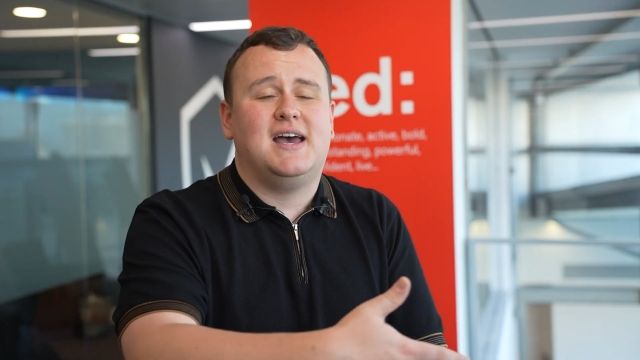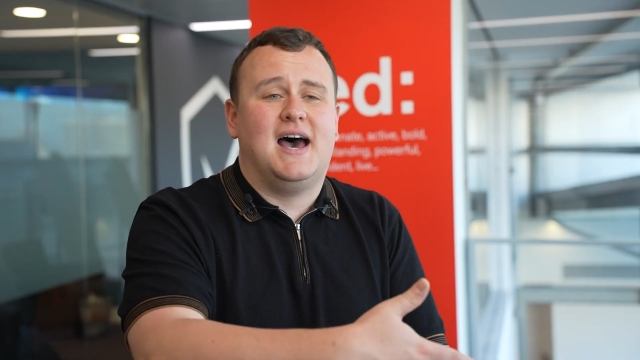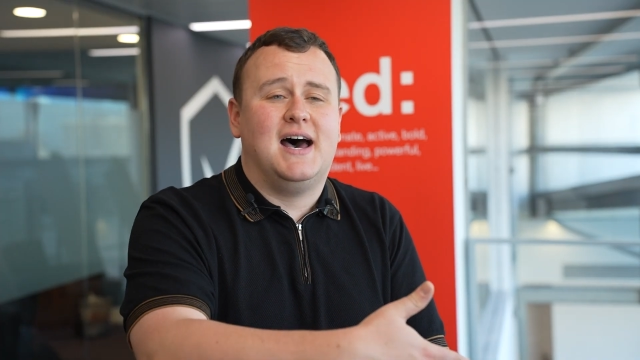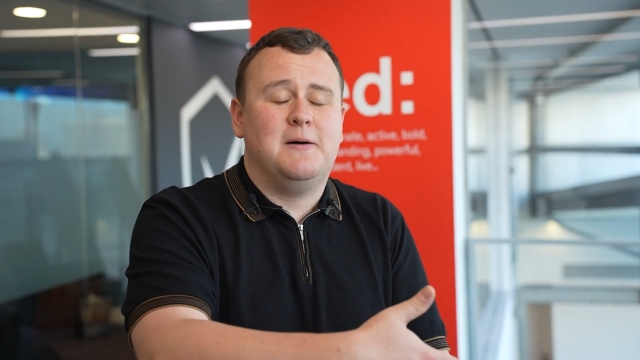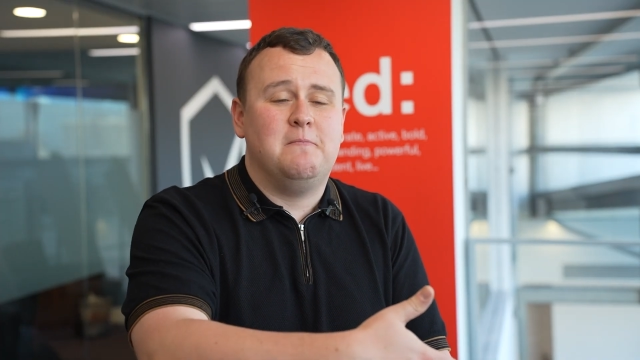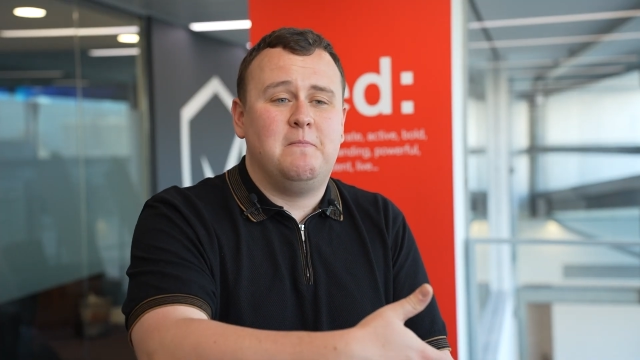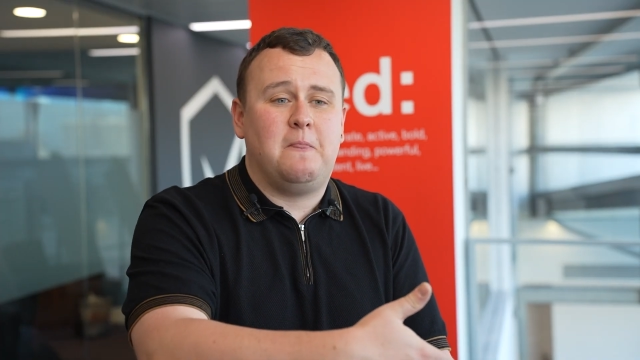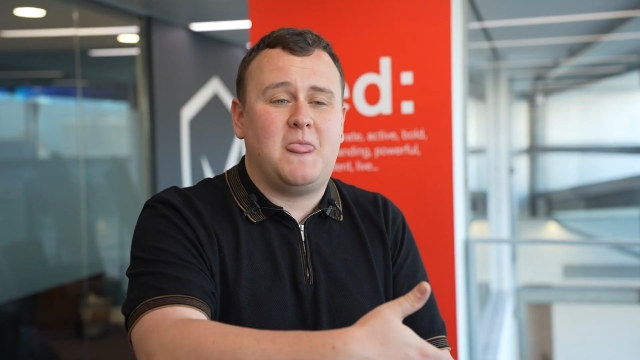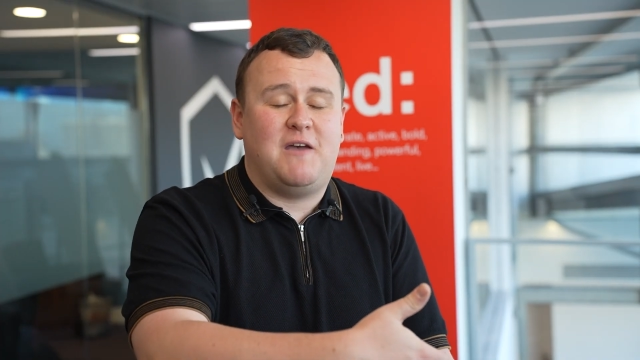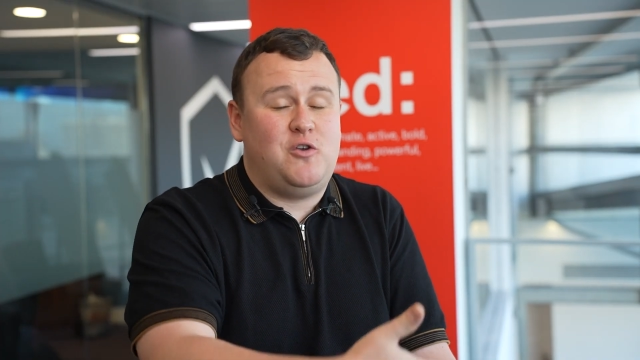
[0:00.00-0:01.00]

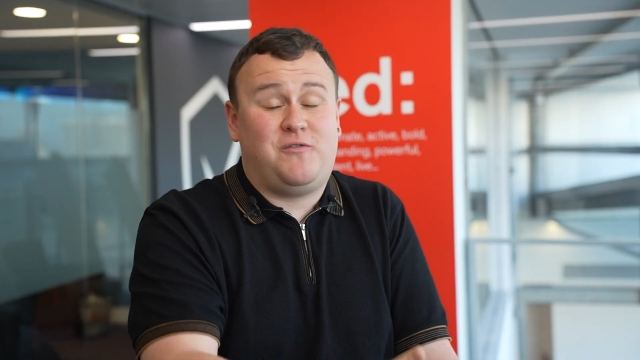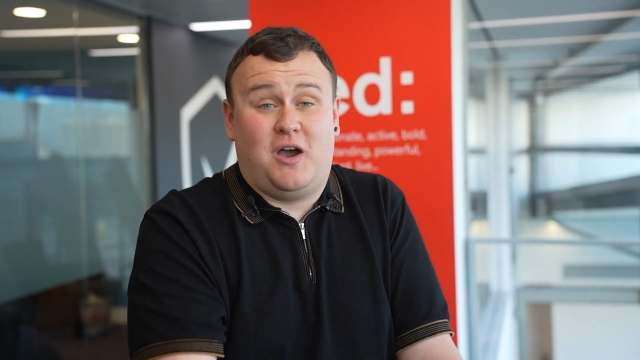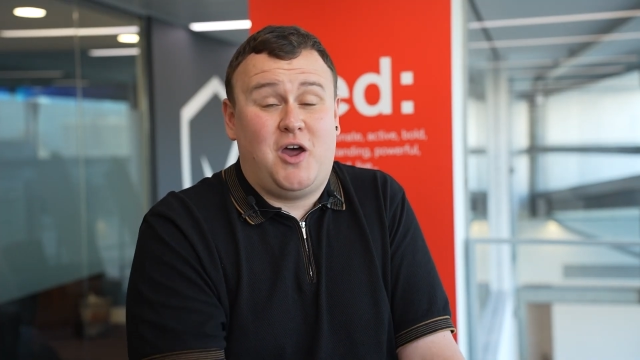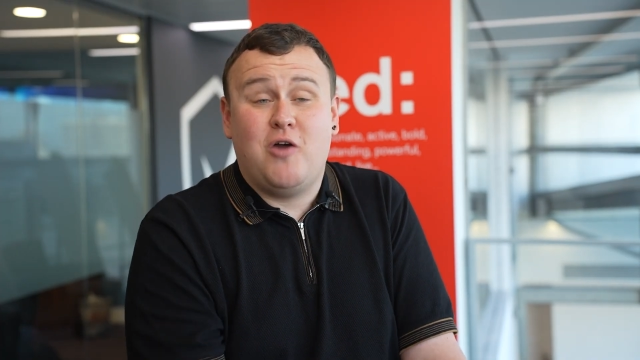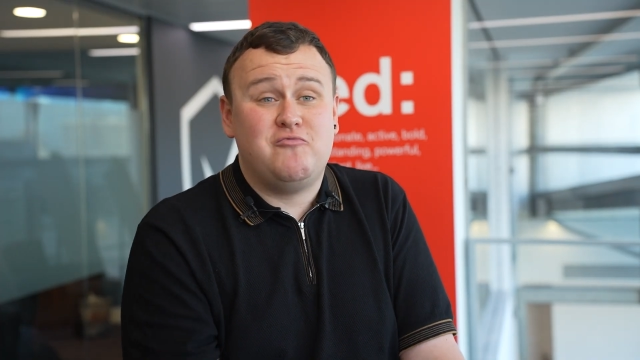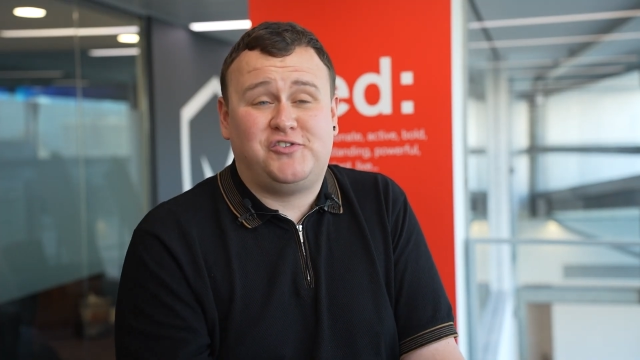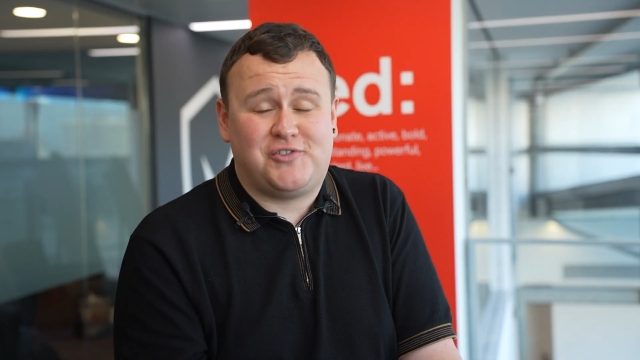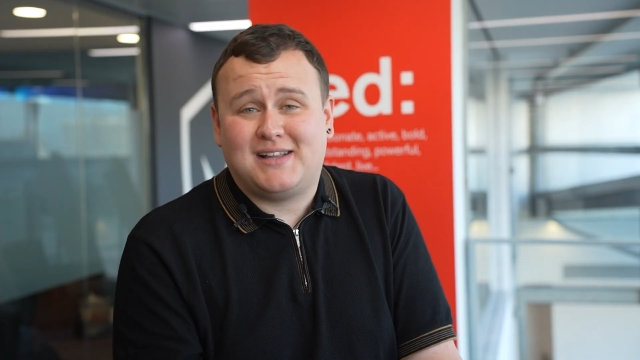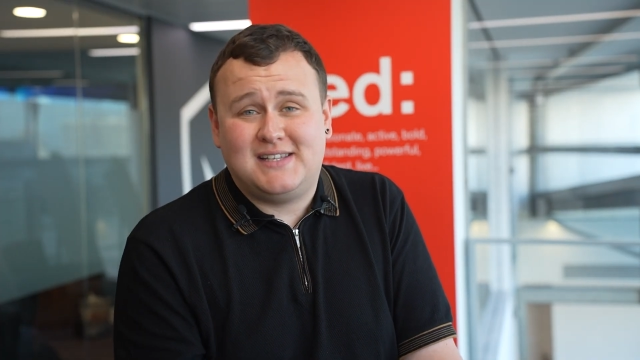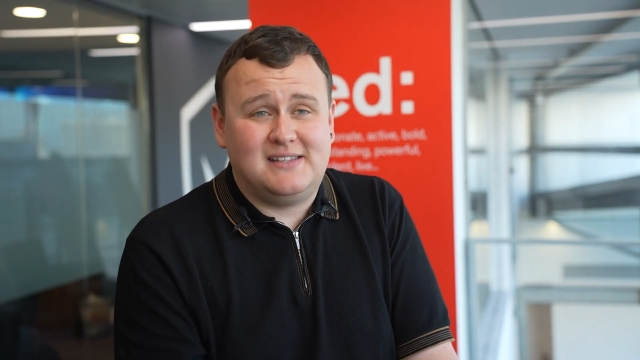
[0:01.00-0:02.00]
If you've got an
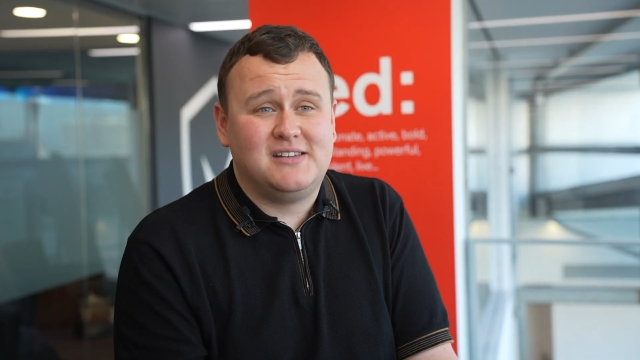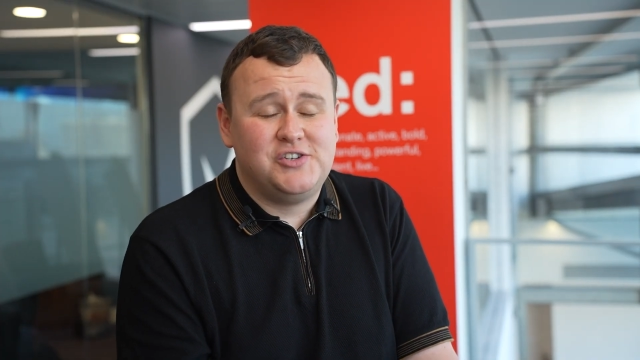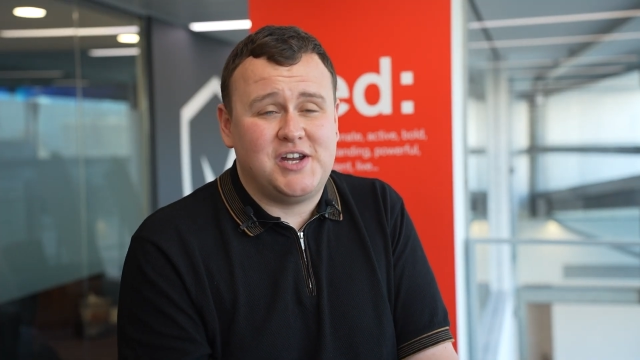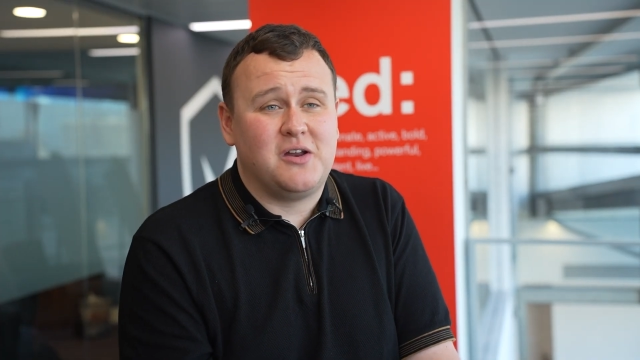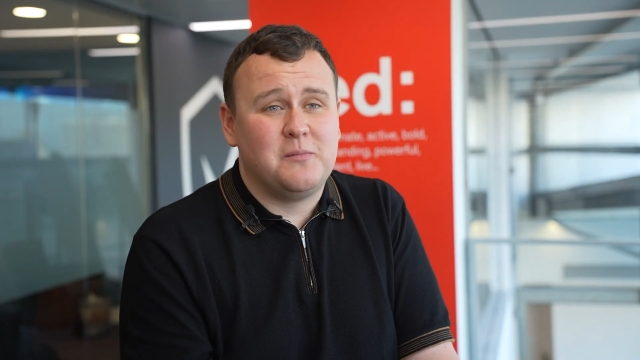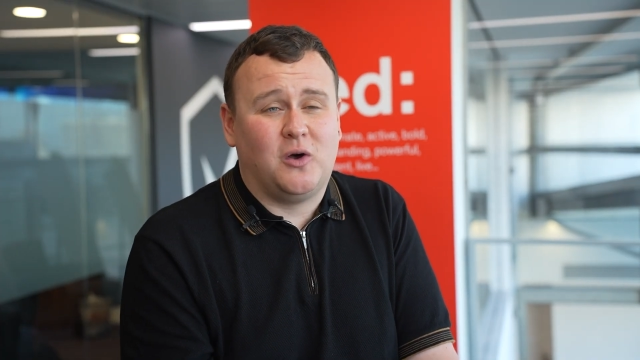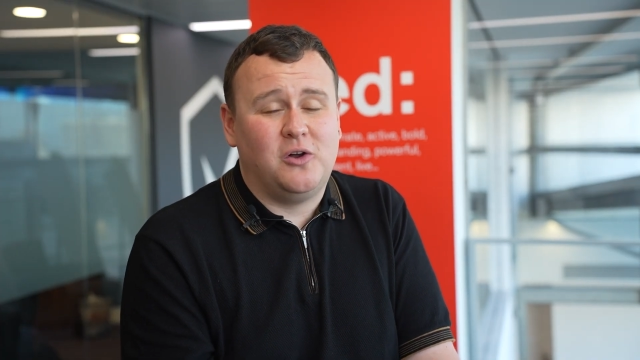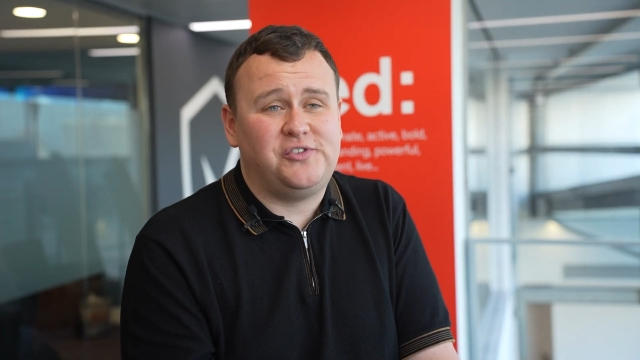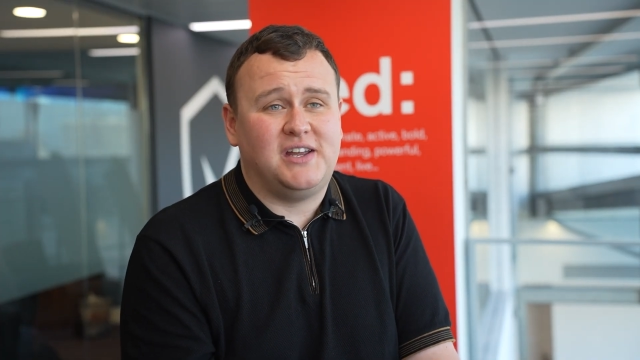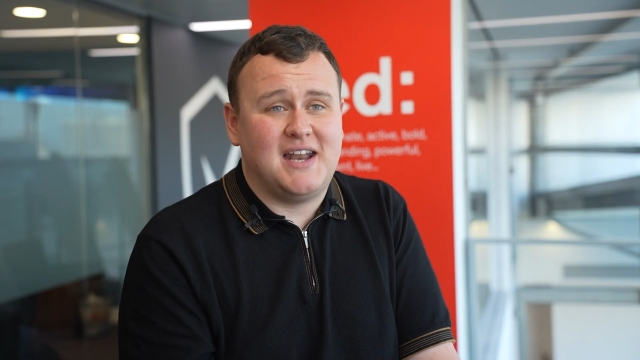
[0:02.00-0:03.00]
unrestricted sharing policy,